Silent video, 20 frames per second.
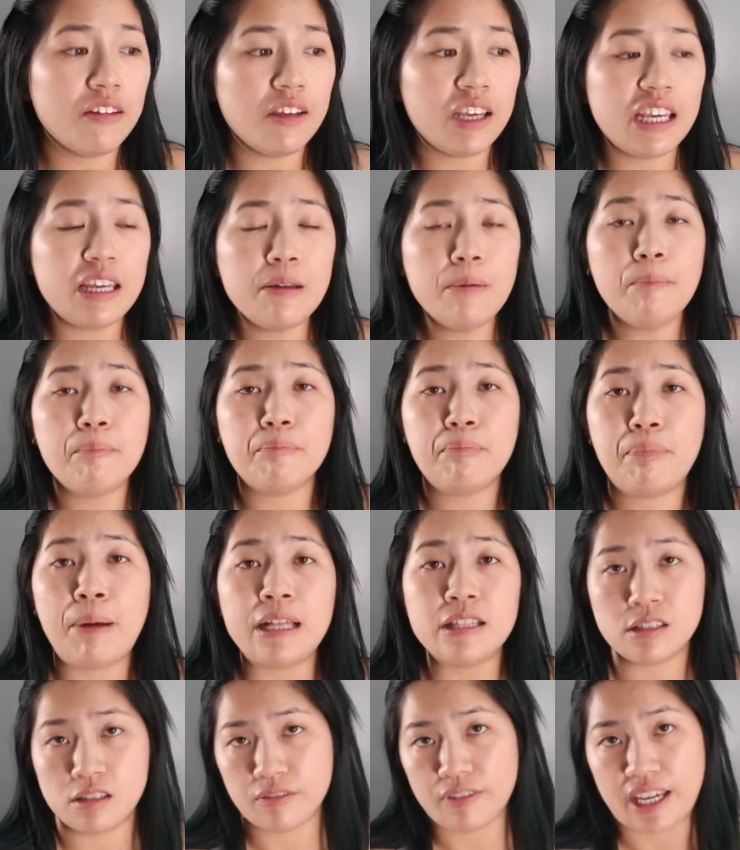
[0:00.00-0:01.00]
In
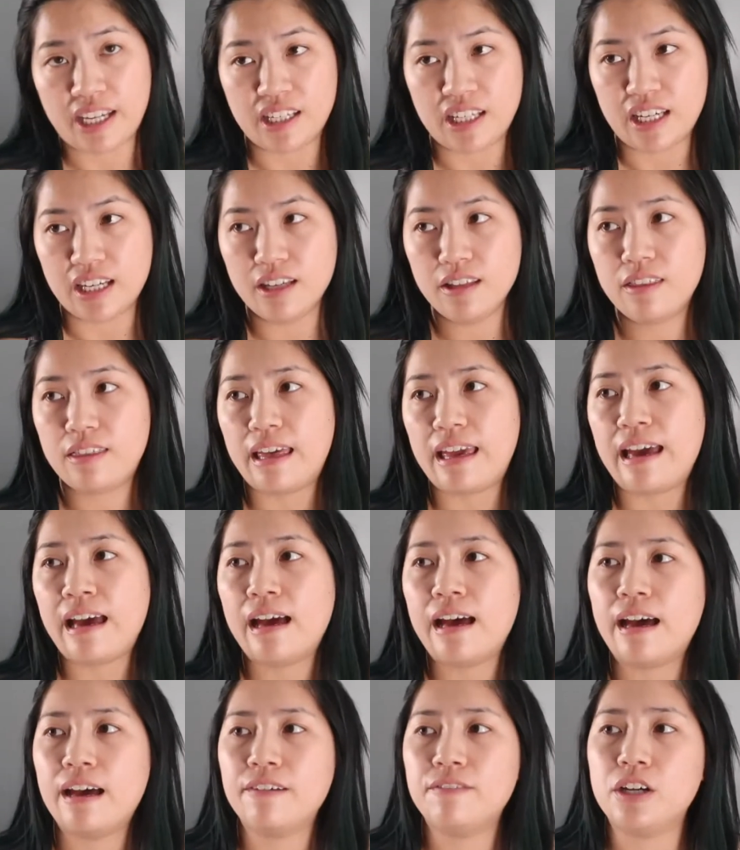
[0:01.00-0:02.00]
Pennsylvania, they
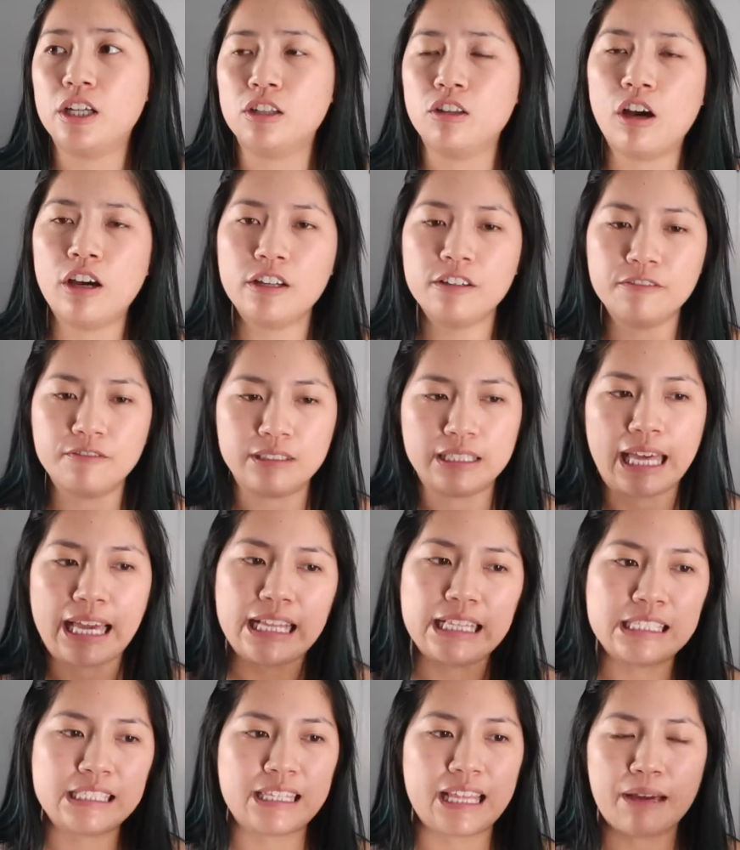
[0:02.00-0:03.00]
have a lot of
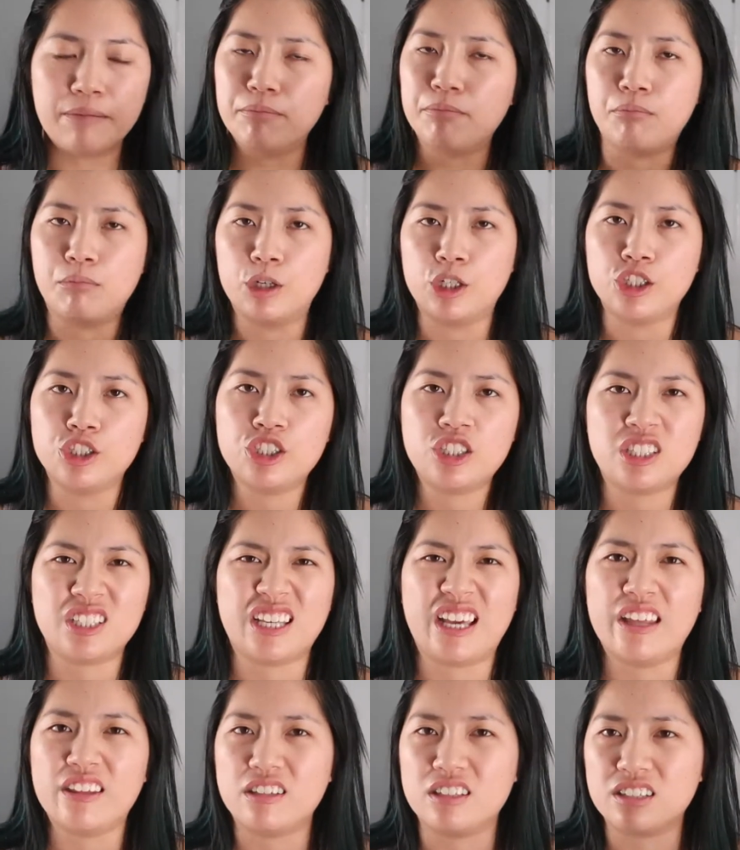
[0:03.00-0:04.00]
lanes that merge
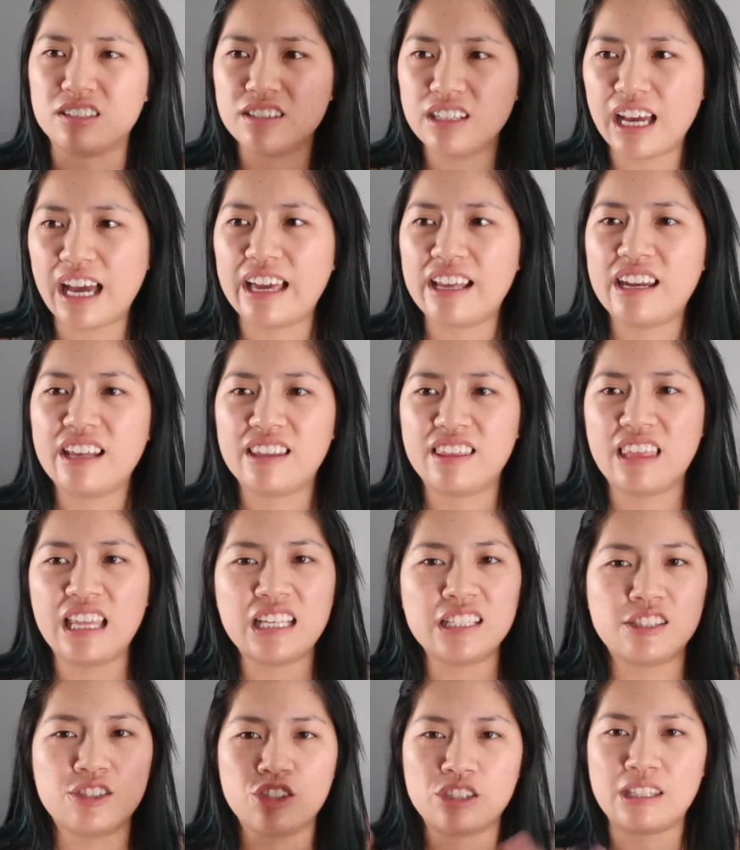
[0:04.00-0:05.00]
together, and I
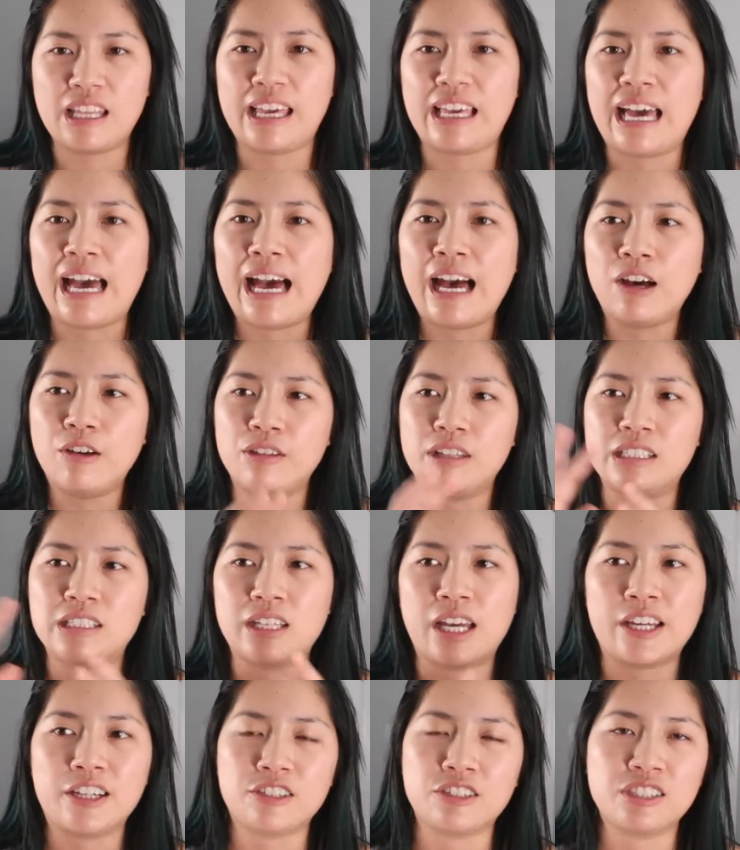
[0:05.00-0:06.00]
think it's just like how the
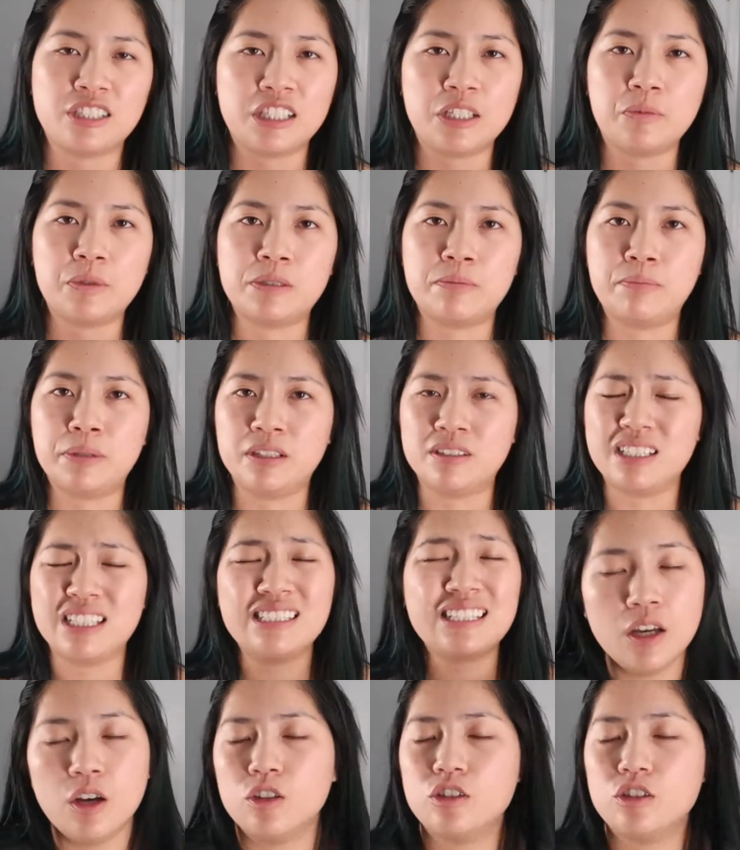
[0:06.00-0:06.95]
entire city was built.